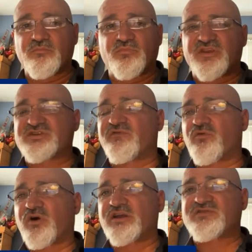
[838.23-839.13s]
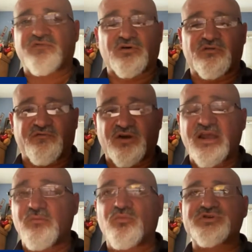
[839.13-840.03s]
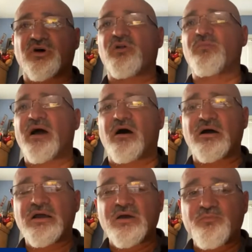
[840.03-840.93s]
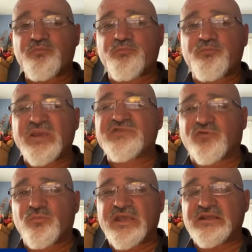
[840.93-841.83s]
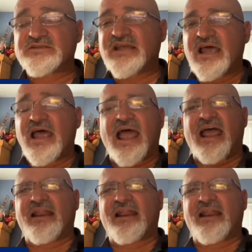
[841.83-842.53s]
civil rights for him was all about peaceful means, and